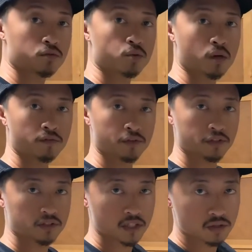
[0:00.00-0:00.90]
12-volt
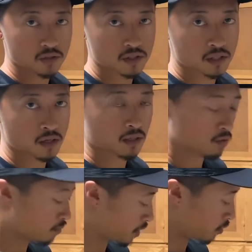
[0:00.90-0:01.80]
accessories that
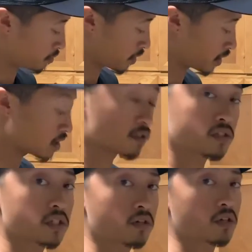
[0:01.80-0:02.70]
normally would plug into your
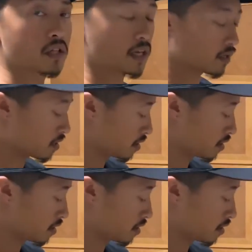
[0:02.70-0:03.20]
cigarette lighter.